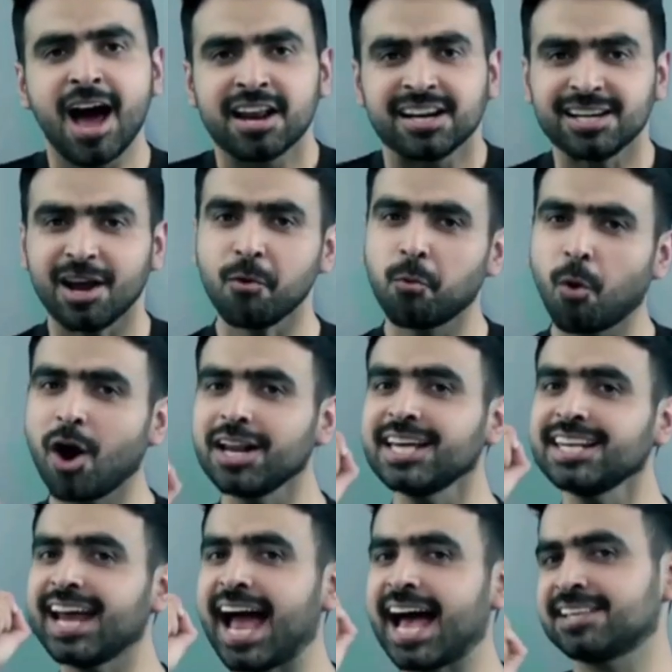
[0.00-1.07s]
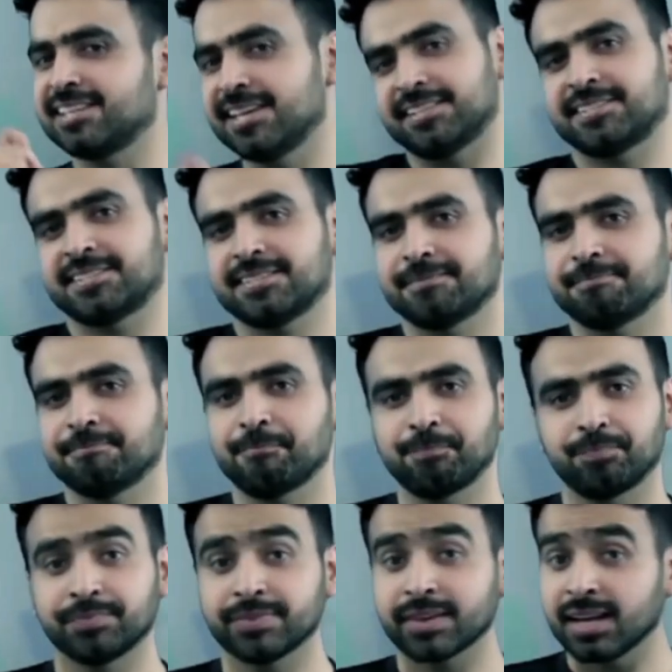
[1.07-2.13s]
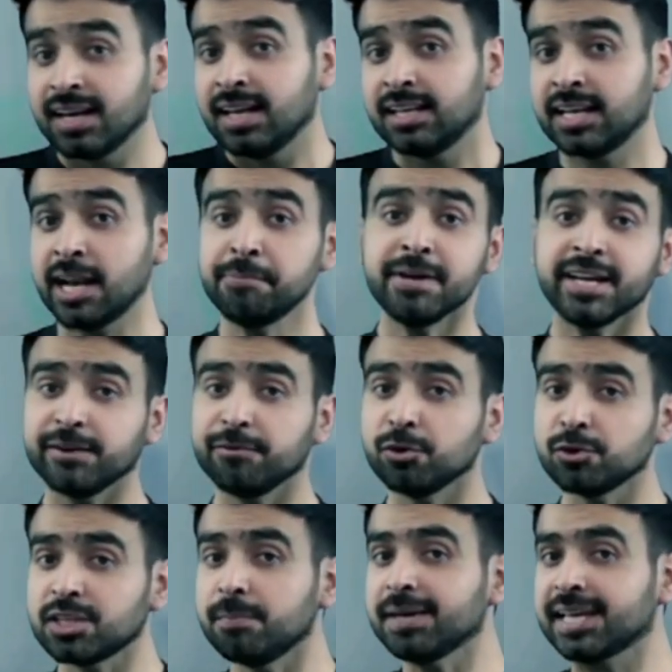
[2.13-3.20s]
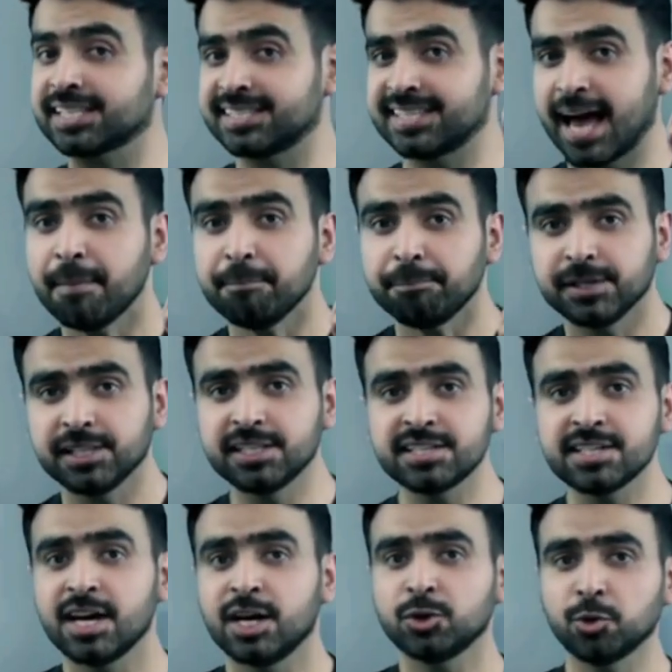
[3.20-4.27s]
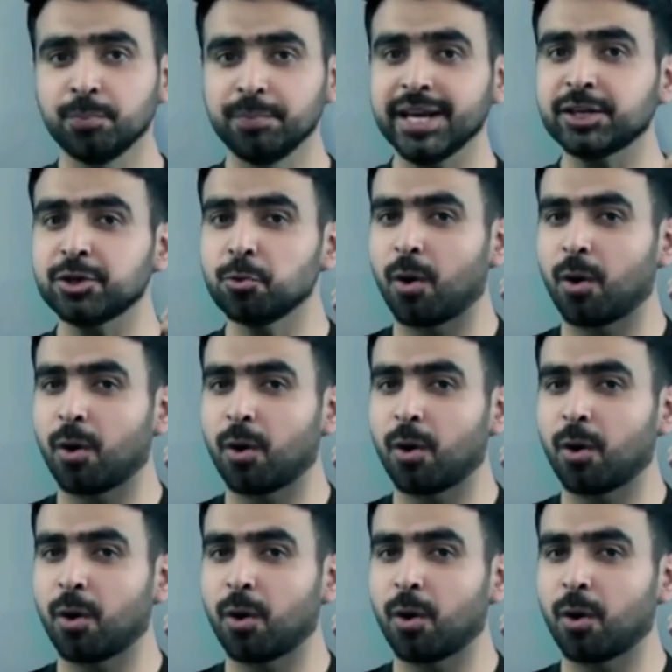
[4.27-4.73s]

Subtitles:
Now, what are assets? Let me give you some examples to make you